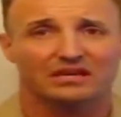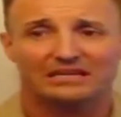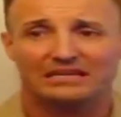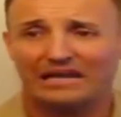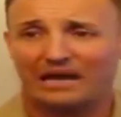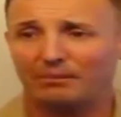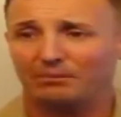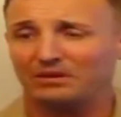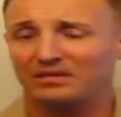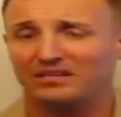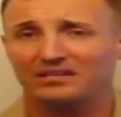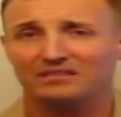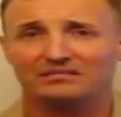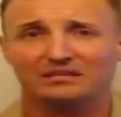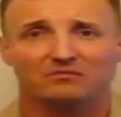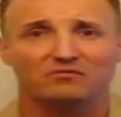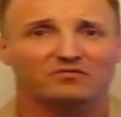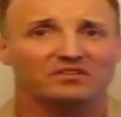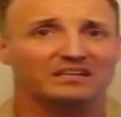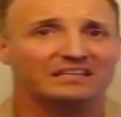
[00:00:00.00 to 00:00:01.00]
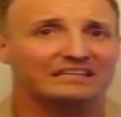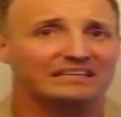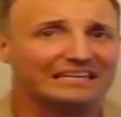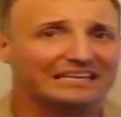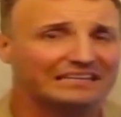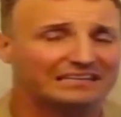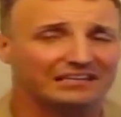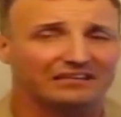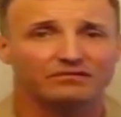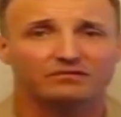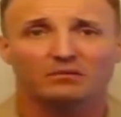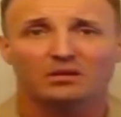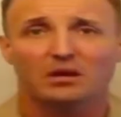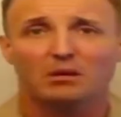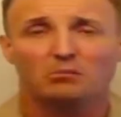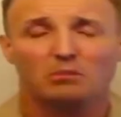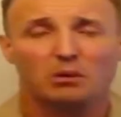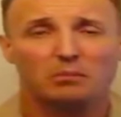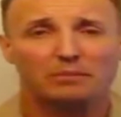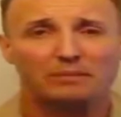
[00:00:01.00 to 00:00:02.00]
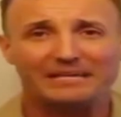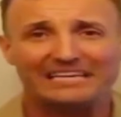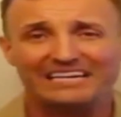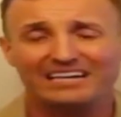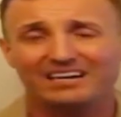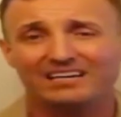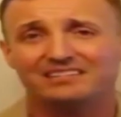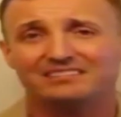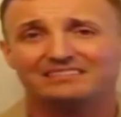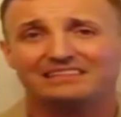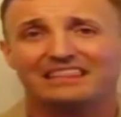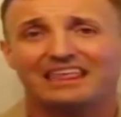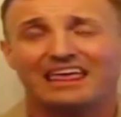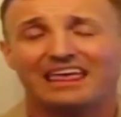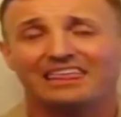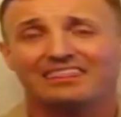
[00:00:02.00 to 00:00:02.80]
Not because I'm vindictive, but because